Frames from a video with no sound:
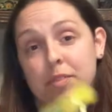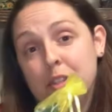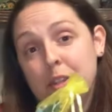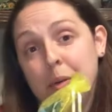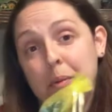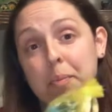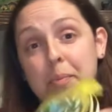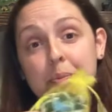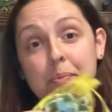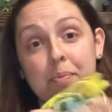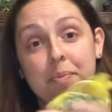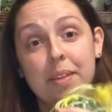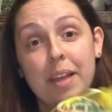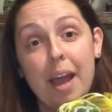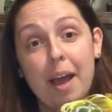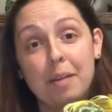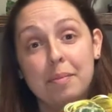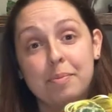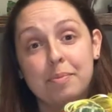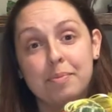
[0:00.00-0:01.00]
So
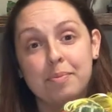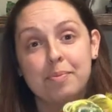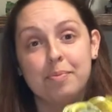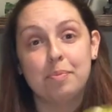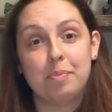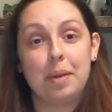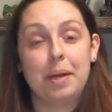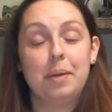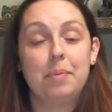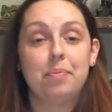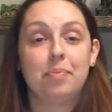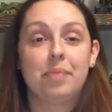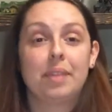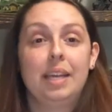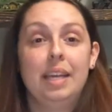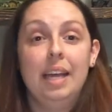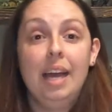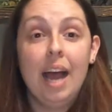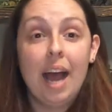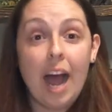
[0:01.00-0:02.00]
yeah, but
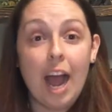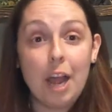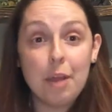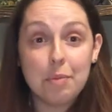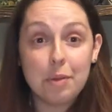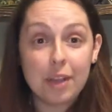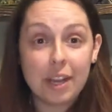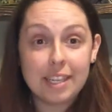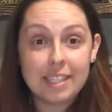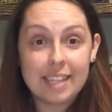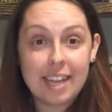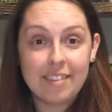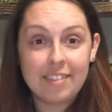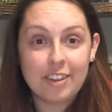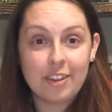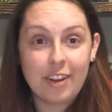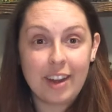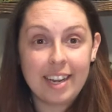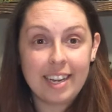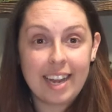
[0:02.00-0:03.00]
I hope you guys have
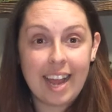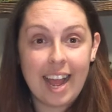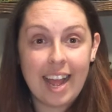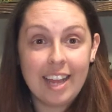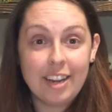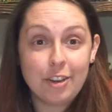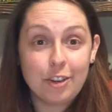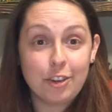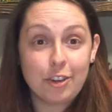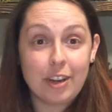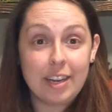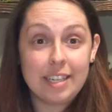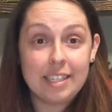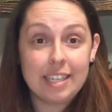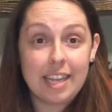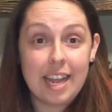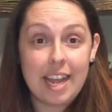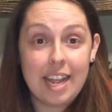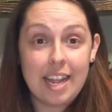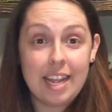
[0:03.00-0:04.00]
a great night or a great
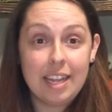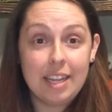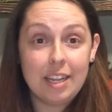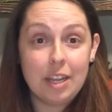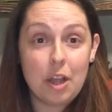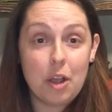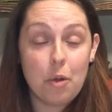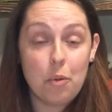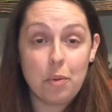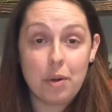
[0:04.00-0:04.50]
day